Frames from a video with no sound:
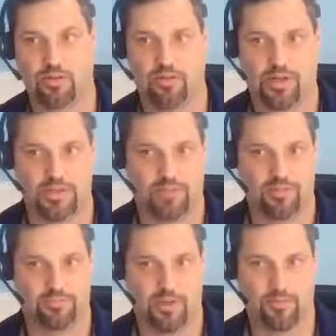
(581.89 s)
All right, you can see,
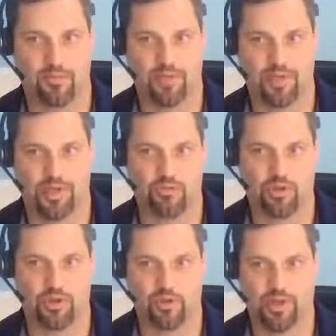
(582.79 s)
I'm going to point out
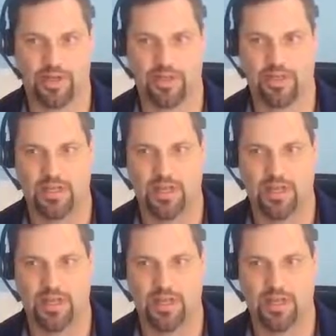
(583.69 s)
real quick,